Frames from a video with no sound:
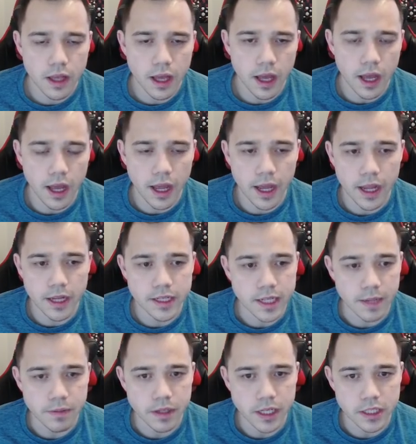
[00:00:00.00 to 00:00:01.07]
And I'm
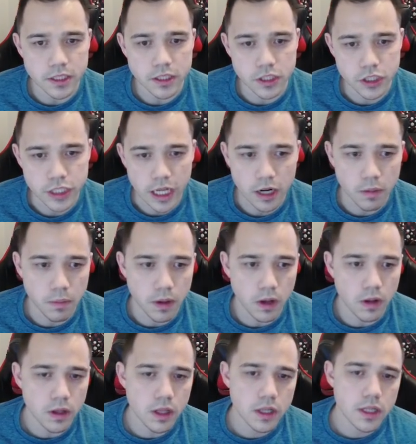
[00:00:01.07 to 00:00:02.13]
going to get to the Shadow
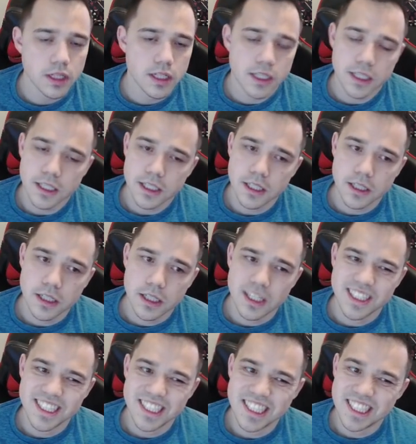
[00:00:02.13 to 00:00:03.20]
Ball.
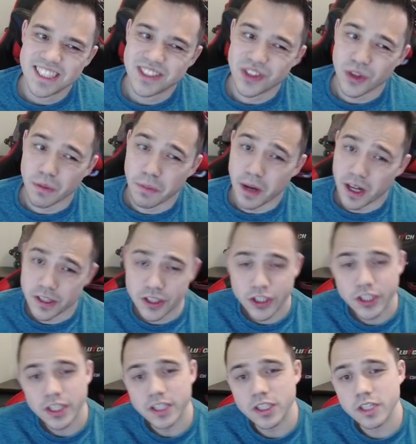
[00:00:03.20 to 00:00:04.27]
For the
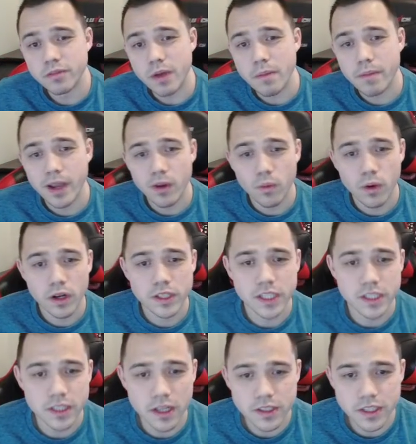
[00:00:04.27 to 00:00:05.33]
punch. Let's see if my bait works. It
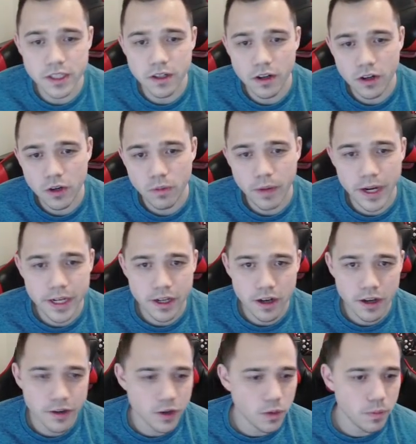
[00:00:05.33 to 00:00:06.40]
doesn't. Oh my
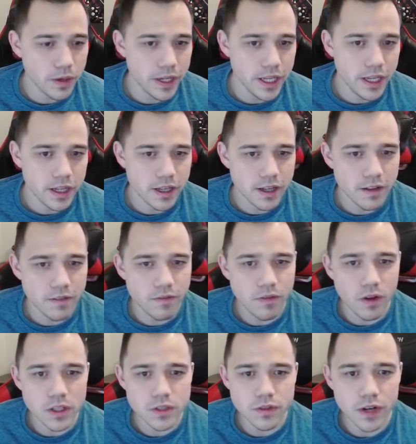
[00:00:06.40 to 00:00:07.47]
god, nobody
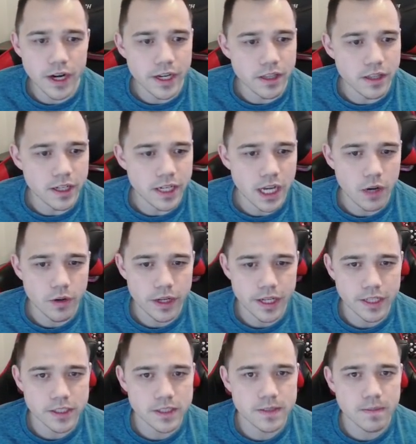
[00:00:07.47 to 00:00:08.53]
falls for anything
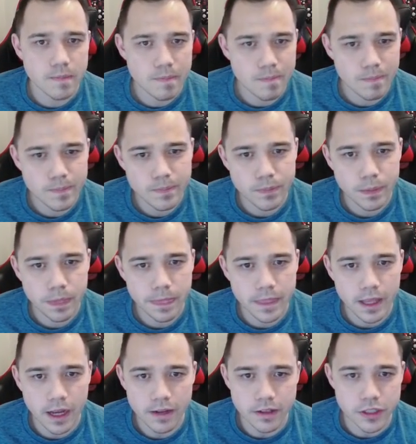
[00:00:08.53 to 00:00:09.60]
nowadays.
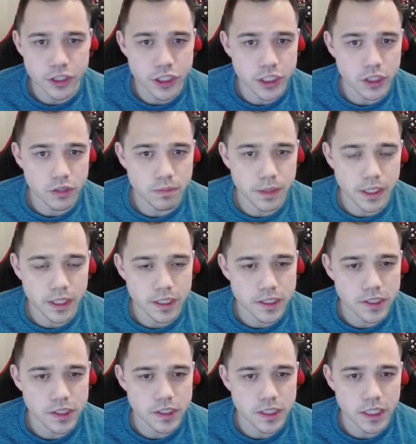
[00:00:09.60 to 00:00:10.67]
I'm going to shield
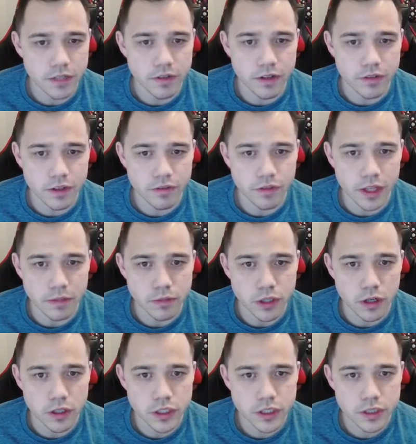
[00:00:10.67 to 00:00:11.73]
because even if they Flame
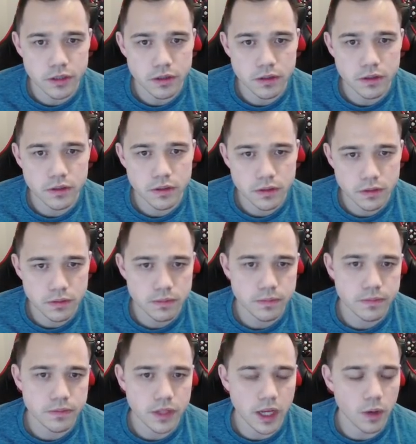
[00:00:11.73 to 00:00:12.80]
Charge,
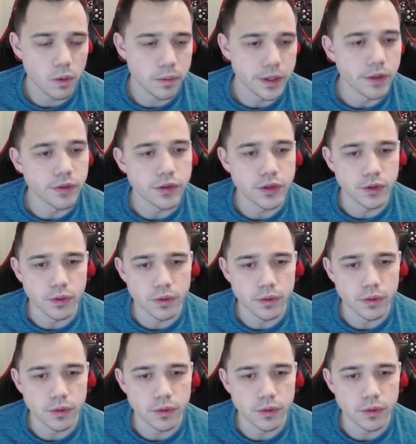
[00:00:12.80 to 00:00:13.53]
I will be able to